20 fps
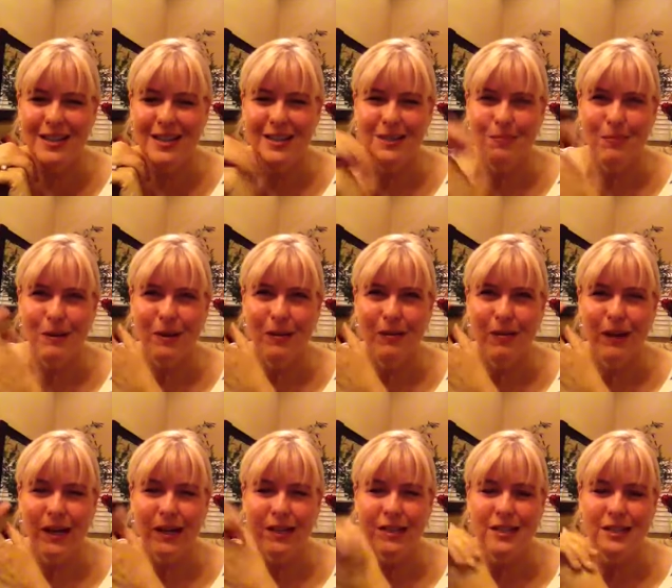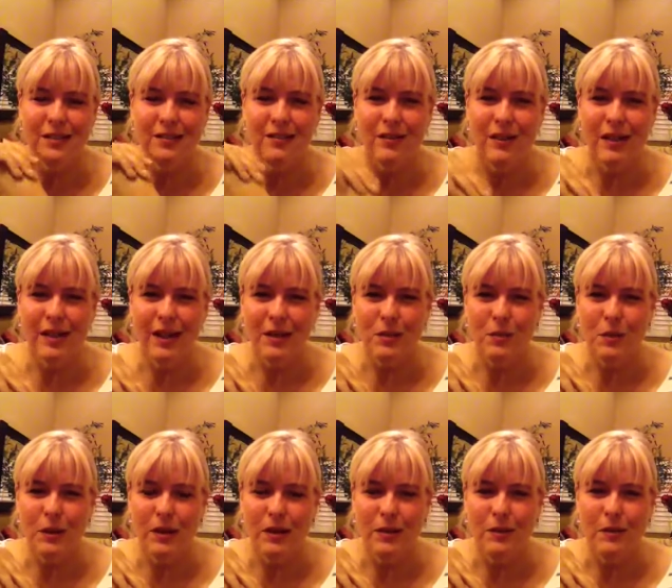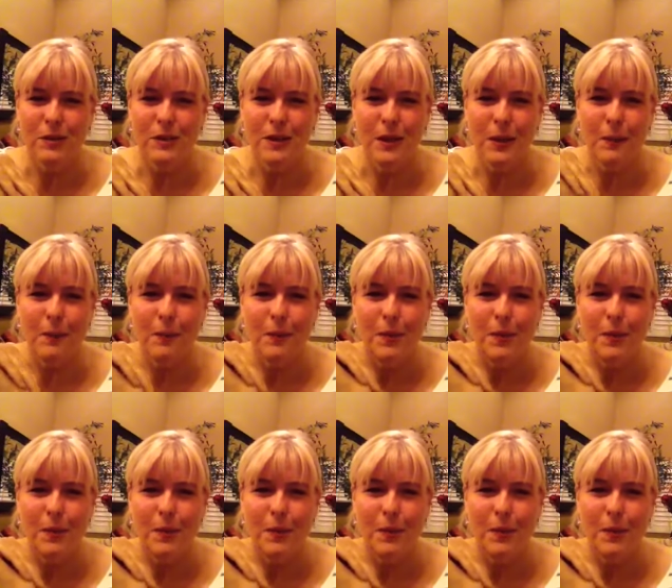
It's been great to connect with you. So,